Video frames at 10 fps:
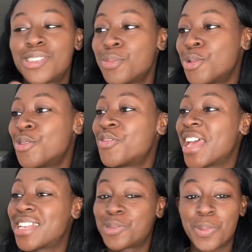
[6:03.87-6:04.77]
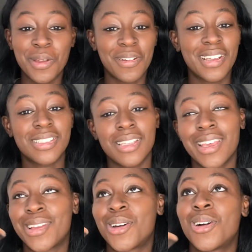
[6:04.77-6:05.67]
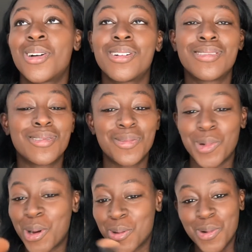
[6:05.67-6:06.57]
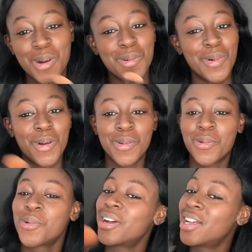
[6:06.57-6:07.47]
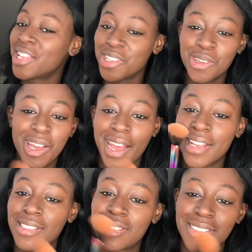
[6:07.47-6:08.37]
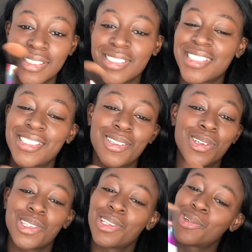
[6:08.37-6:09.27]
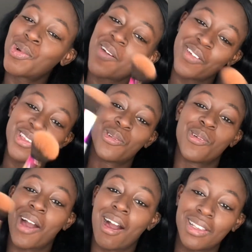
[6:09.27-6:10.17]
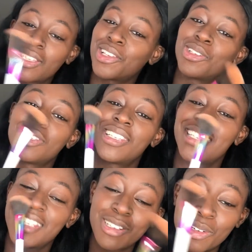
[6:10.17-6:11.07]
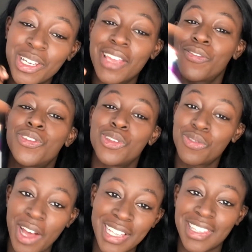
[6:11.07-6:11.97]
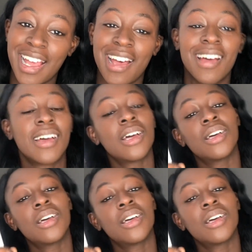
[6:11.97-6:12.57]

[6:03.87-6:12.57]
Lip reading: smooth experience, and whoa, you guys, whoever you are, if you've had that,